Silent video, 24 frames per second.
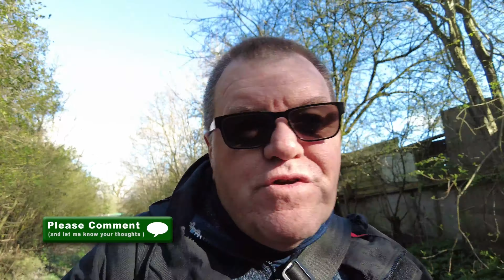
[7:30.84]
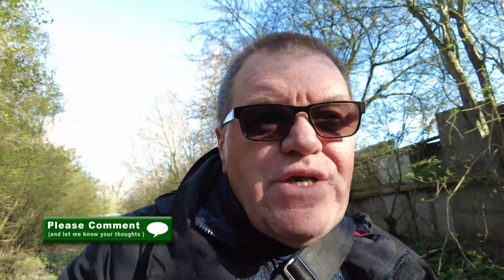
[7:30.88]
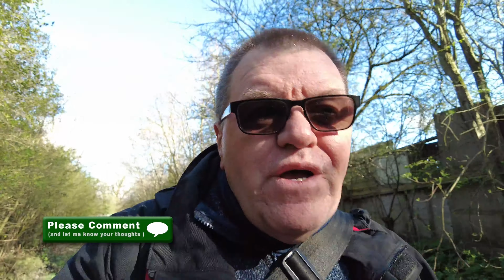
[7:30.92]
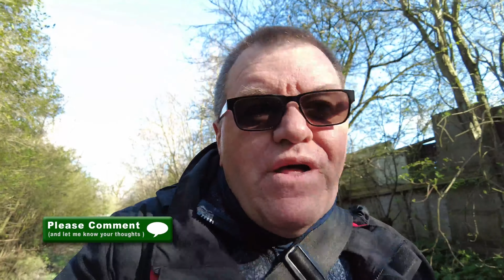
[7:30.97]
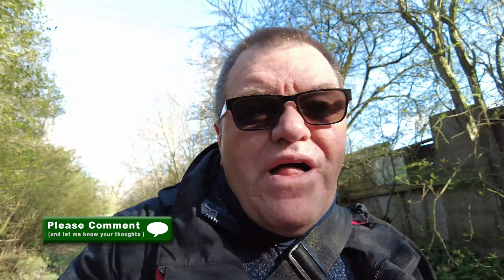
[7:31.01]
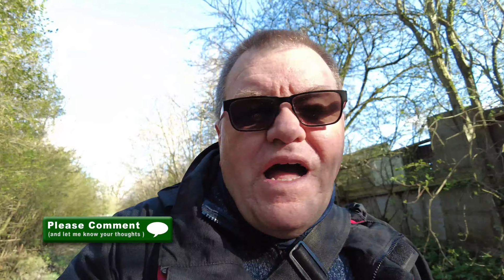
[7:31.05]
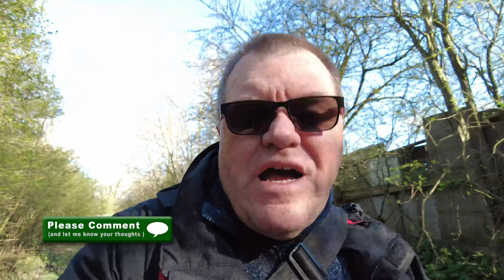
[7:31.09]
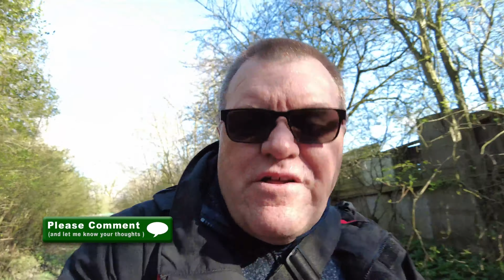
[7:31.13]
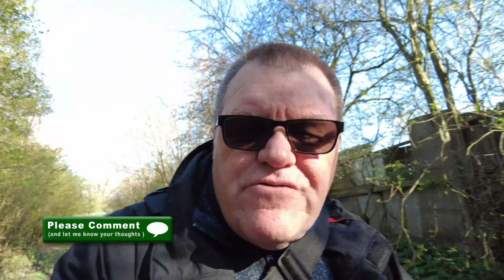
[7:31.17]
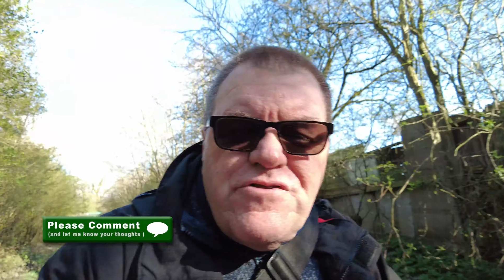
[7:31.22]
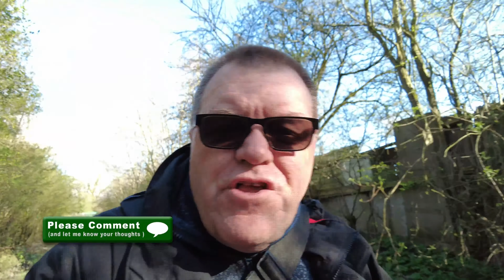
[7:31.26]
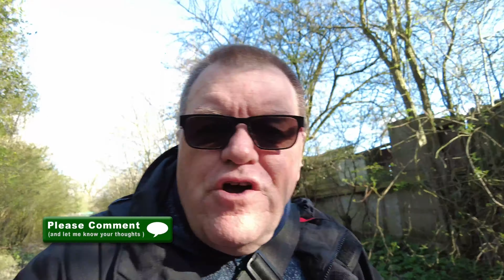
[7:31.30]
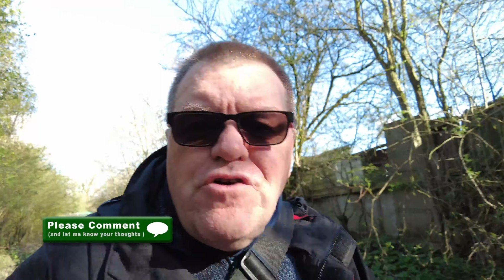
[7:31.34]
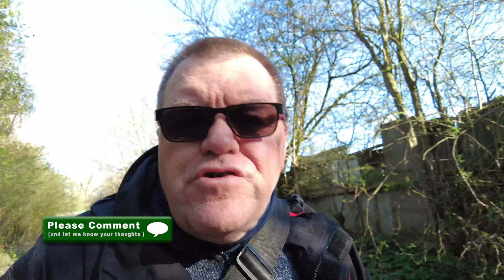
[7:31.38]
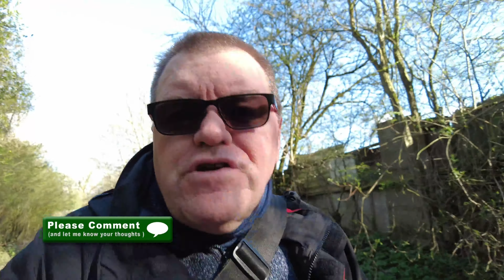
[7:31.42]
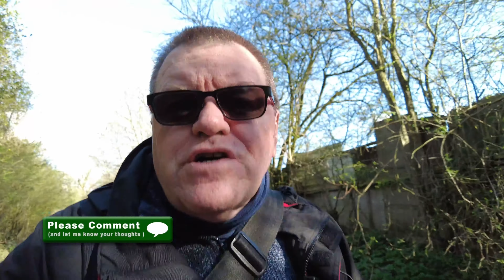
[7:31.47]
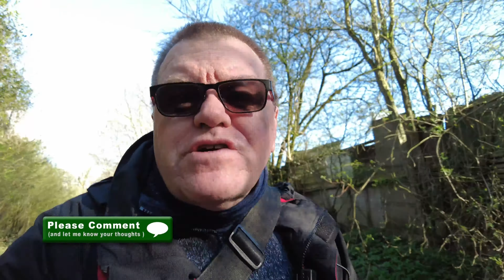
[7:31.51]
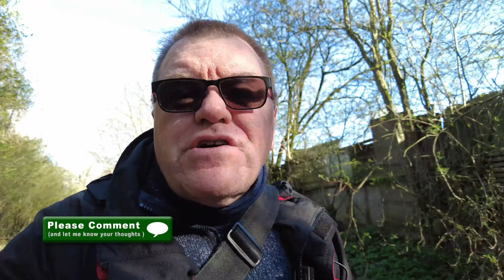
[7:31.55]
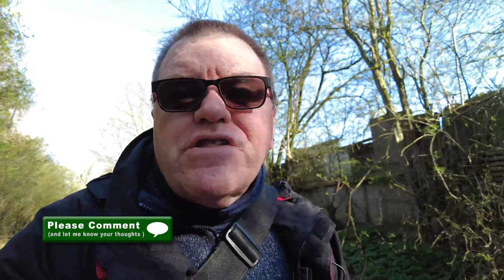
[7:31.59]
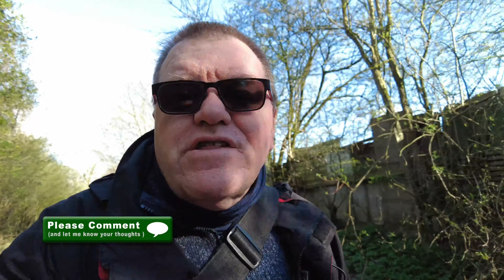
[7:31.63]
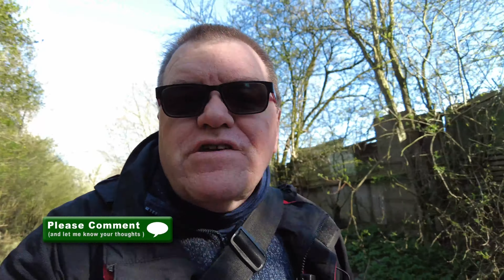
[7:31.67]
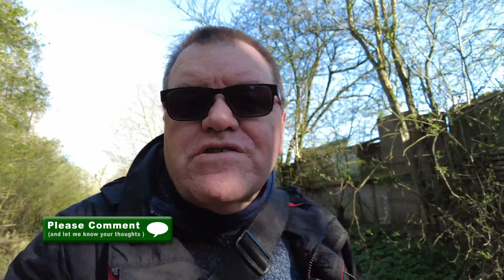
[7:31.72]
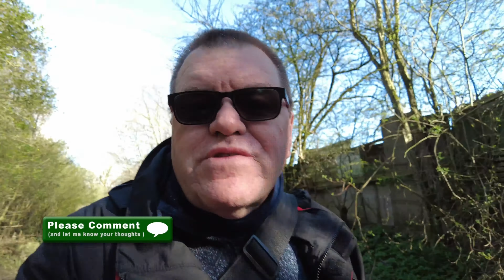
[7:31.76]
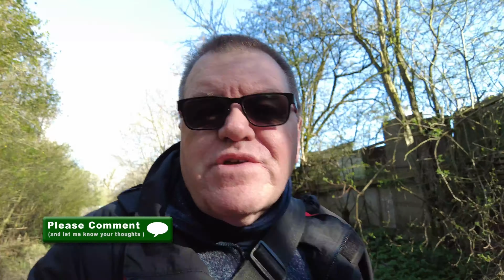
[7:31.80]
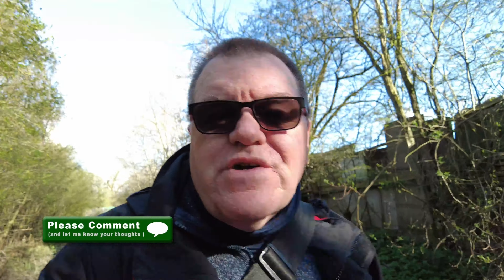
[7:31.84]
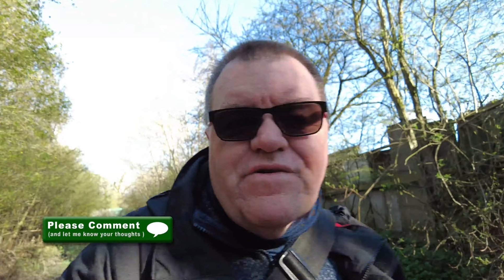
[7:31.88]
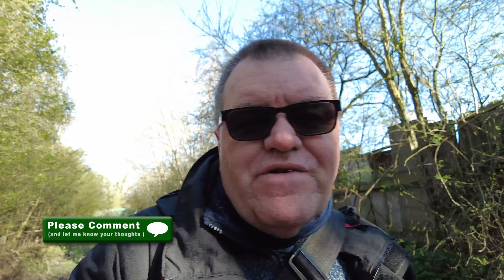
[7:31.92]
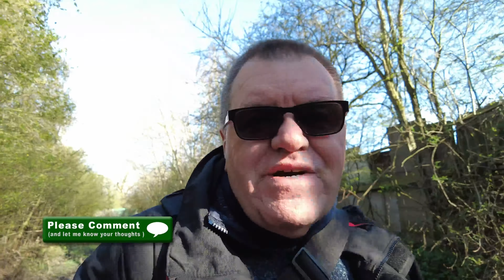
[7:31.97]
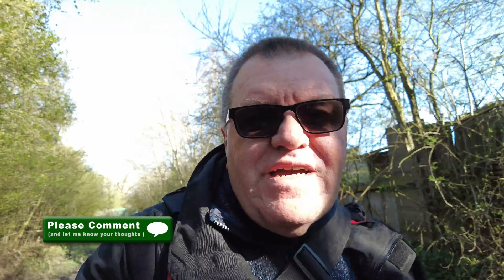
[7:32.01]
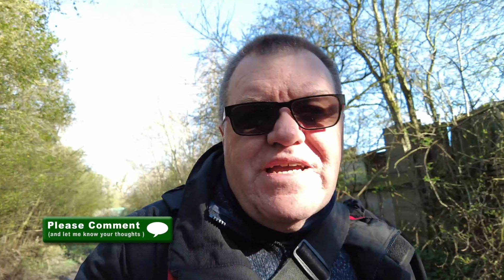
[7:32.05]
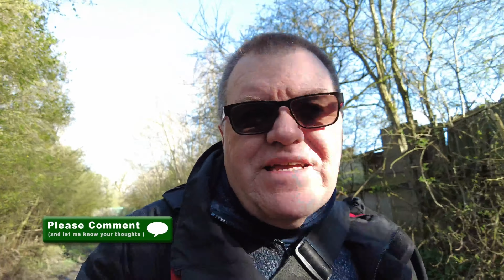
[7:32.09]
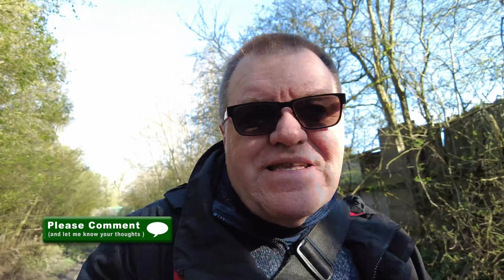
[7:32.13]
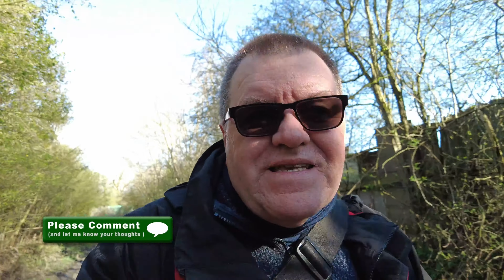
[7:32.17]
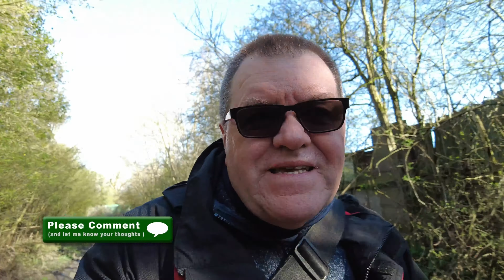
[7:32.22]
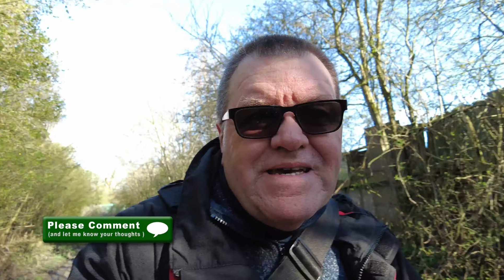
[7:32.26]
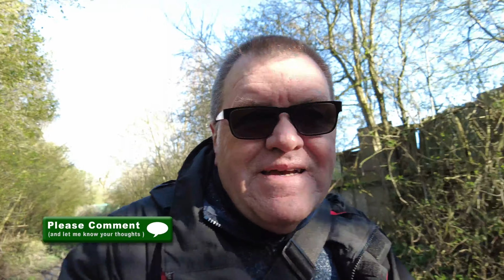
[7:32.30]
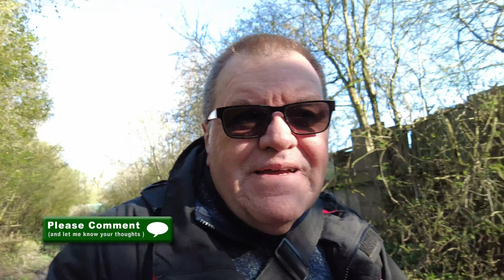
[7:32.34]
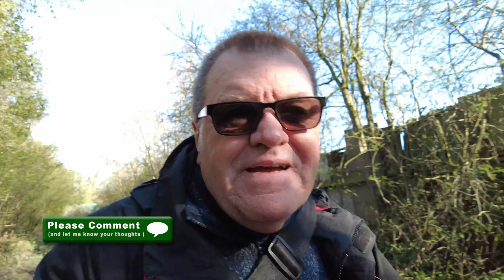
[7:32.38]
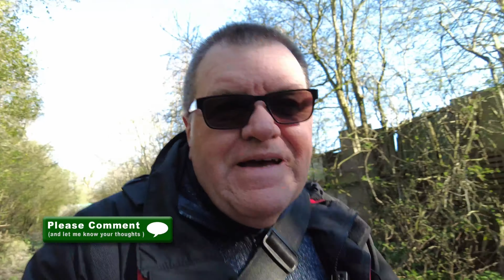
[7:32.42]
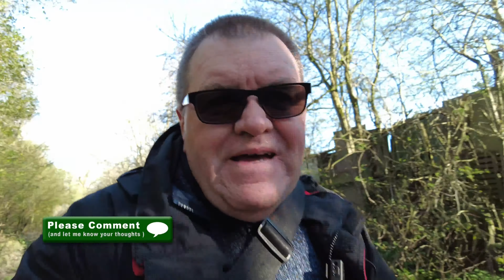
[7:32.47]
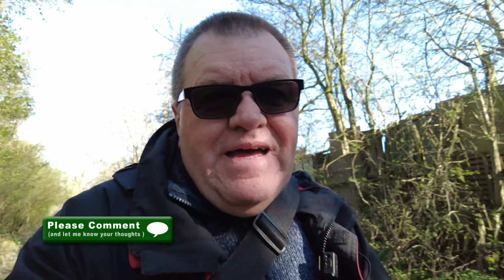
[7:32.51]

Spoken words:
so that I know you're going to do it.